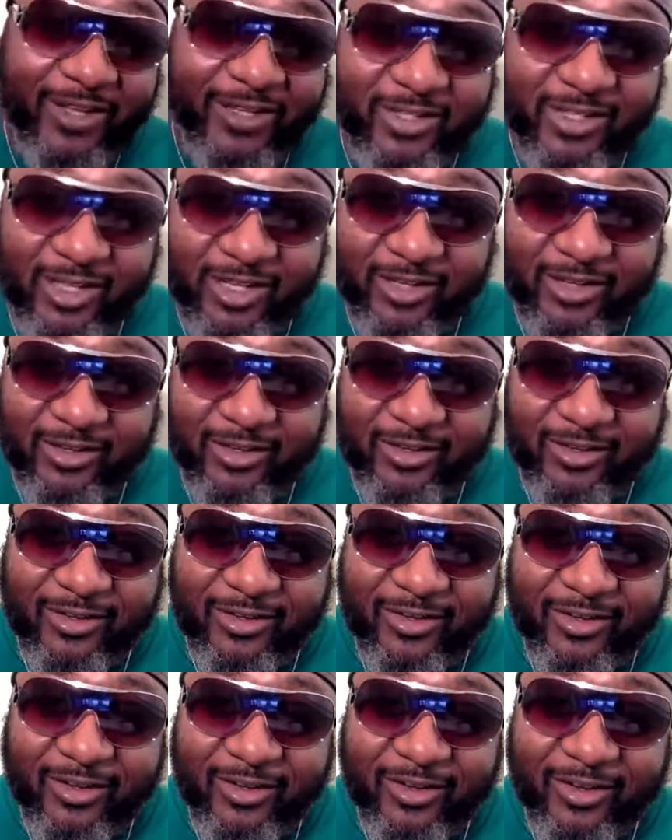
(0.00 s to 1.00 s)
face again?
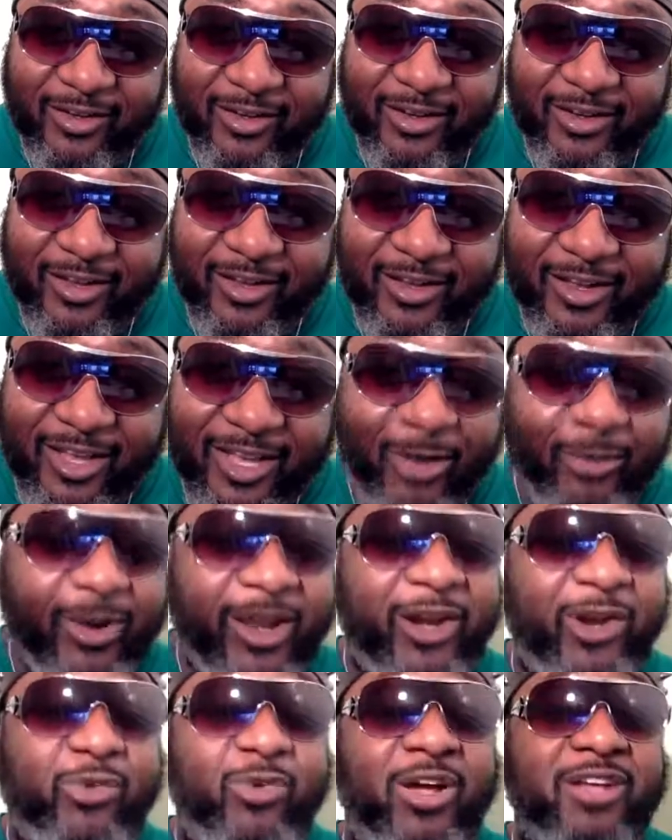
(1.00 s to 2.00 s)
He
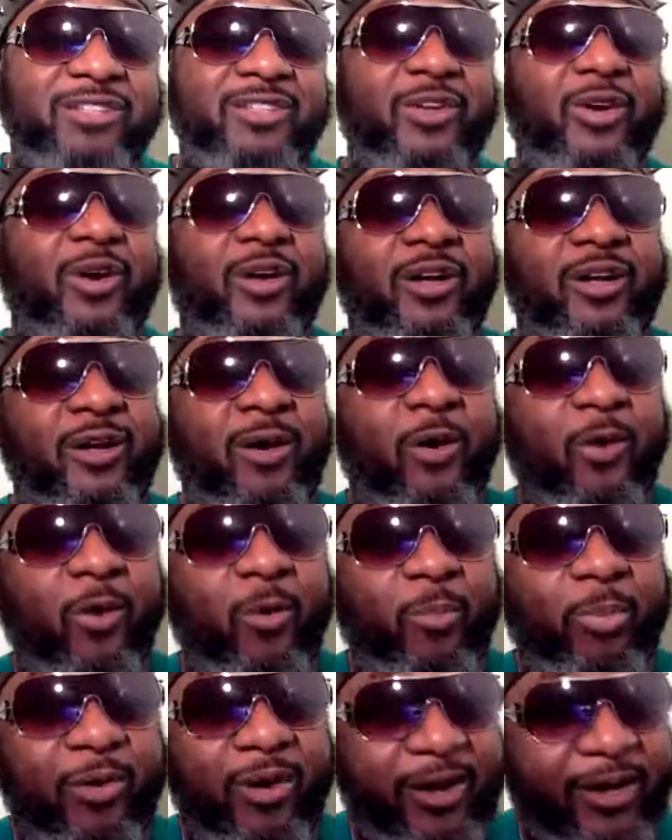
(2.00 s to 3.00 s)
ran across the
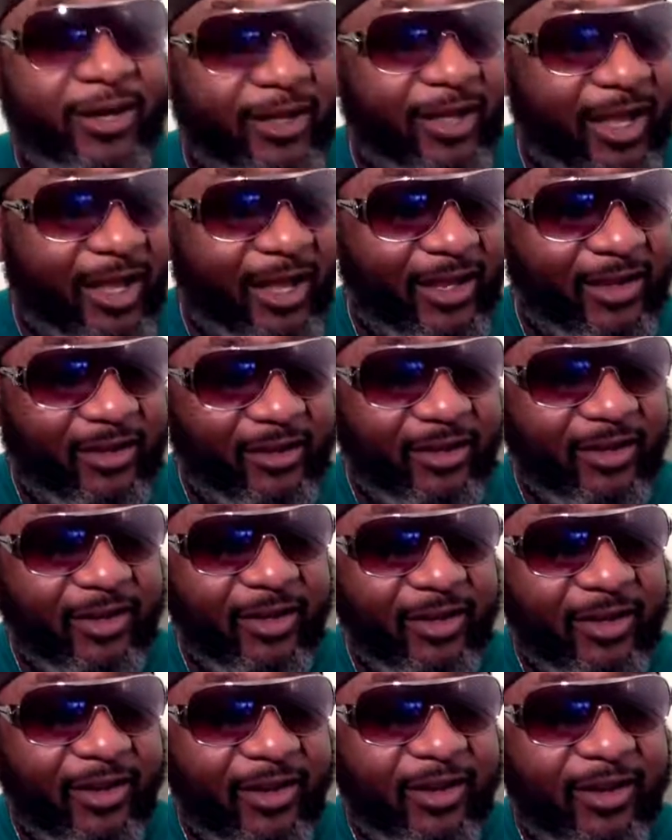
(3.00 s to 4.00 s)
whole parking lot
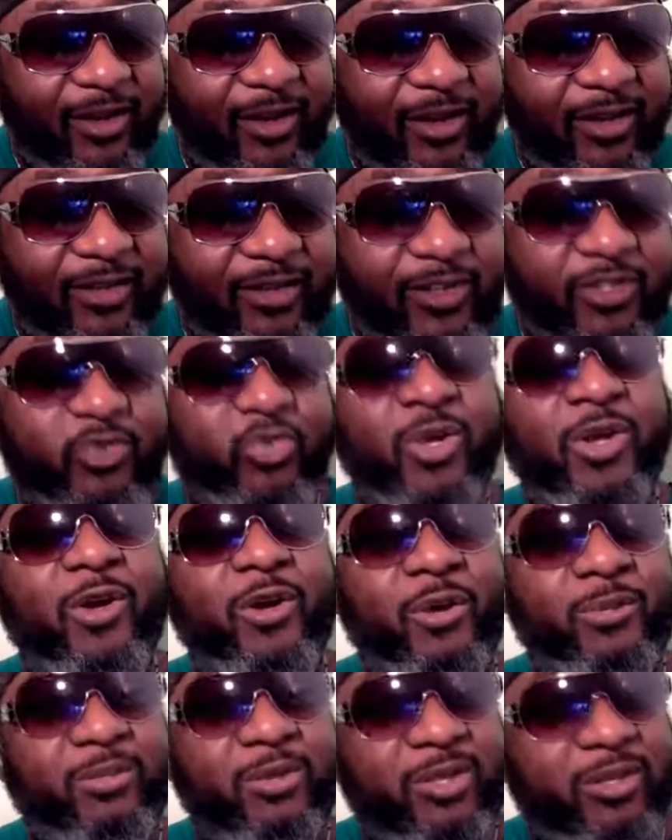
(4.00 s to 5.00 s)
to swing
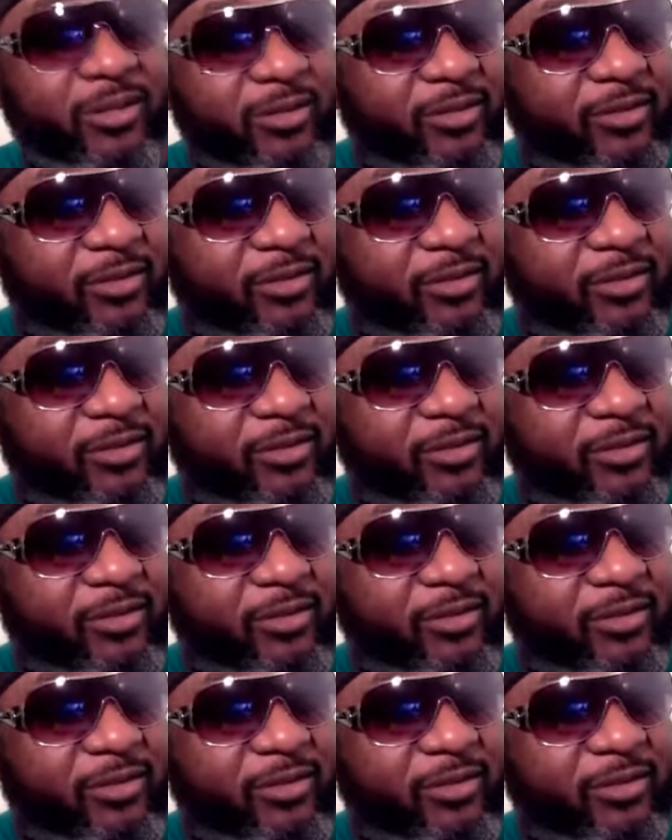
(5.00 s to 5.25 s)
on me.